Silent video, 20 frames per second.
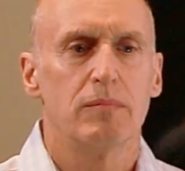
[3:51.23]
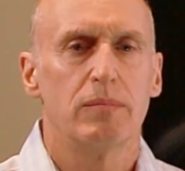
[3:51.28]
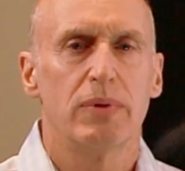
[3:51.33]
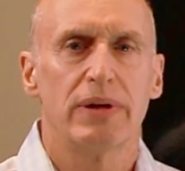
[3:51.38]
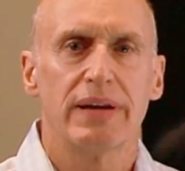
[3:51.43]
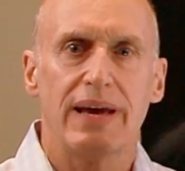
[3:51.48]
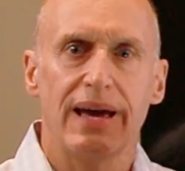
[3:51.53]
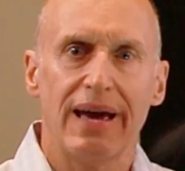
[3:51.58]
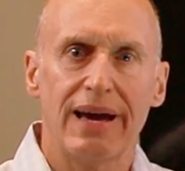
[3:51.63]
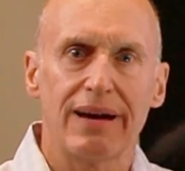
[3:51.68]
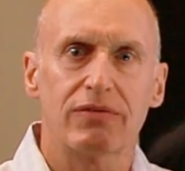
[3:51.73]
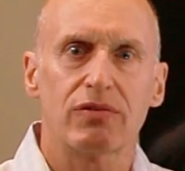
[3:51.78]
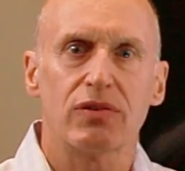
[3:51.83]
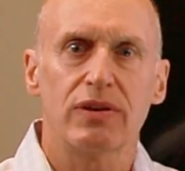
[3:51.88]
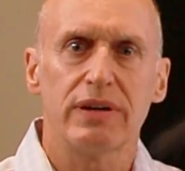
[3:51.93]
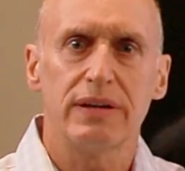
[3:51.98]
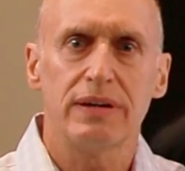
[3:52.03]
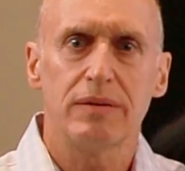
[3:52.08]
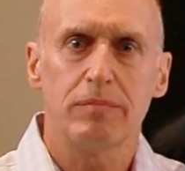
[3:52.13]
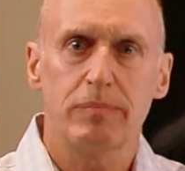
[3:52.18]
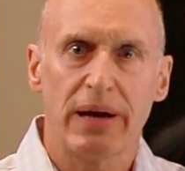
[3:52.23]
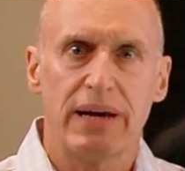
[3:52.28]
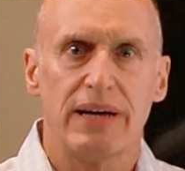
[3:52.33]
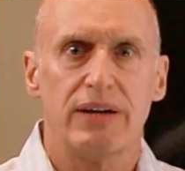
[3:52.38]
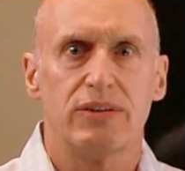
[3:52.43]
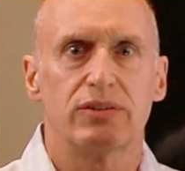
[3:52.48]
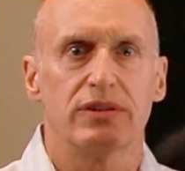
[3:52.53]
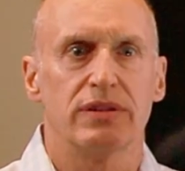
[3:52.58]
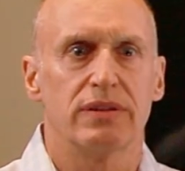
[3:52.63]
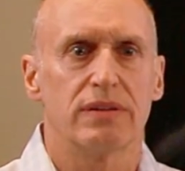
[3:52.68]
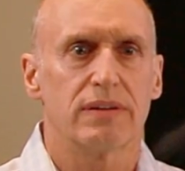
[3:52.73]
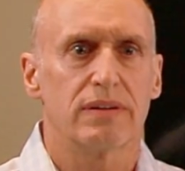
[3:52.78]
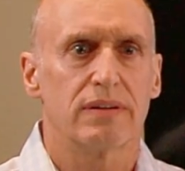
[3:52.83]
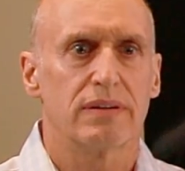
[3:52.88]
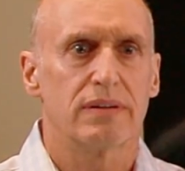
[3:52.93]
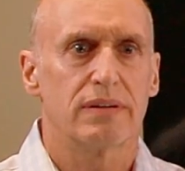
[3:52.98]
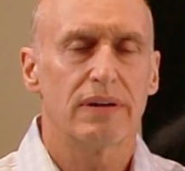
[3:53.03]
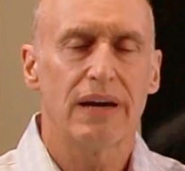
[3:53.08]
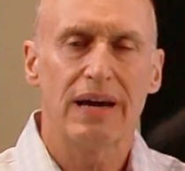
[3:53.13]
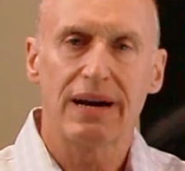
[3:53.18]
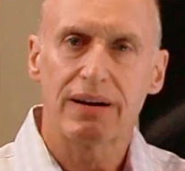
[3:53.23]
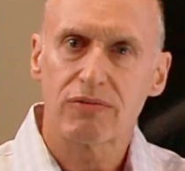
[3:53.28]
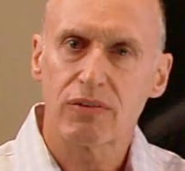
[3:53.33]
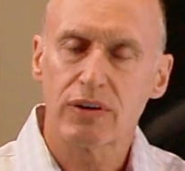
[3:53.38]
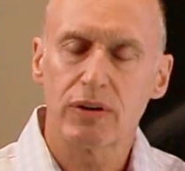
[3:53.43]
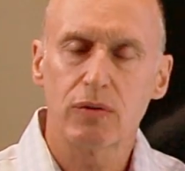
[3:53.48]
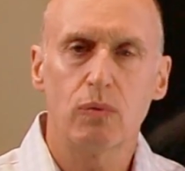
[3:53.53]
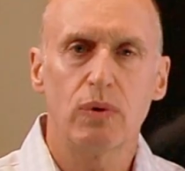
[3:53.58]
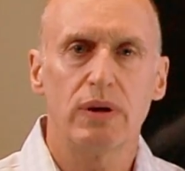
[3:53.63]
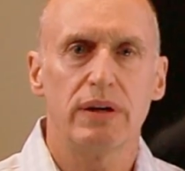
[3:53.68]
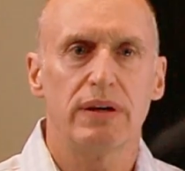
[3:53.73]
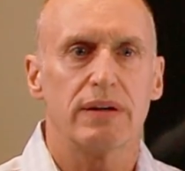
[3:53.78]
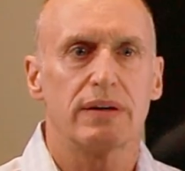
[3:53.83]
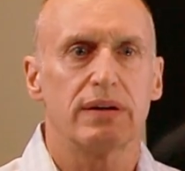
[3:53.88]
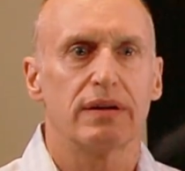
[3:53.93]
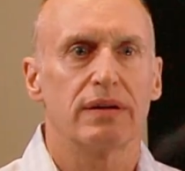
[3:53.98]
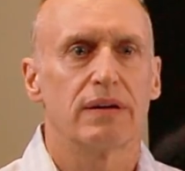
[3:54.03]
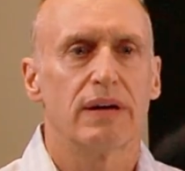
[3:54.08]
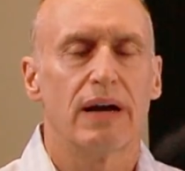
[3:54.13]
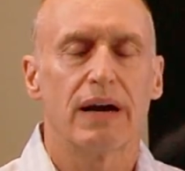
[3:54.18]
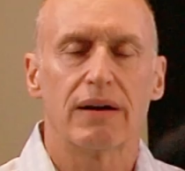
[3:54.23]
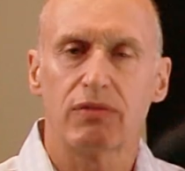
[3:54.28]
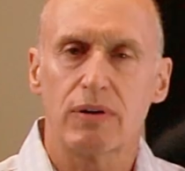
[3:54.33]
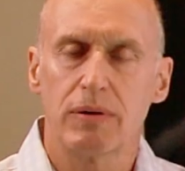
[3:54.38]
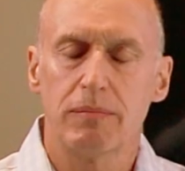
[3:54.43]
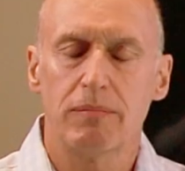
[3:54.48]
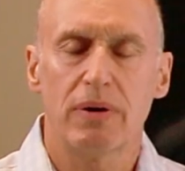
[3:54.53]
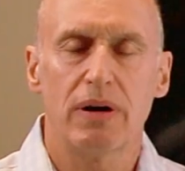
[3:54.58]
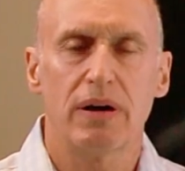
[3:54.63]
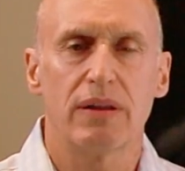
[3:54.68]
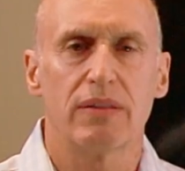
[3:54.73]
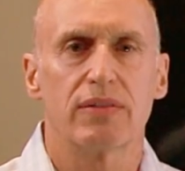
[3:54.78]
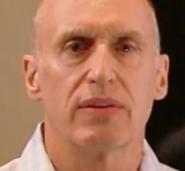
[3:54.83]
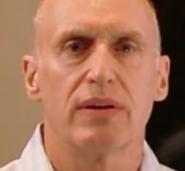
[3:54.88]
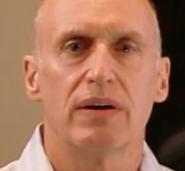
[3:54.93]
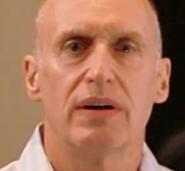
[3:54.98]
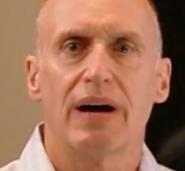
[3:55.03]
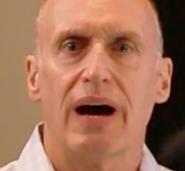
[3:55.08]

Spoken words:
But every patient, every week, every month,